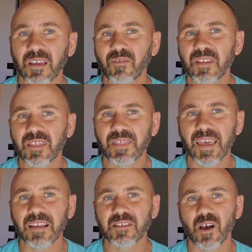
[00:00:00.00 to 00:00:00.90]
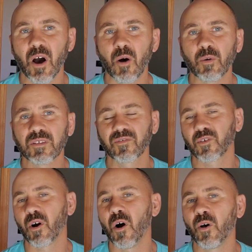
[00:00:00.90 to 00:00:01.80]
giving thanks always
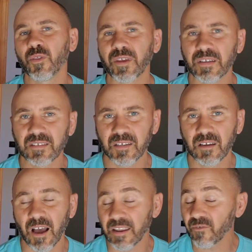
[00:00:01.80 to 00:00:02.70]
for all things to God?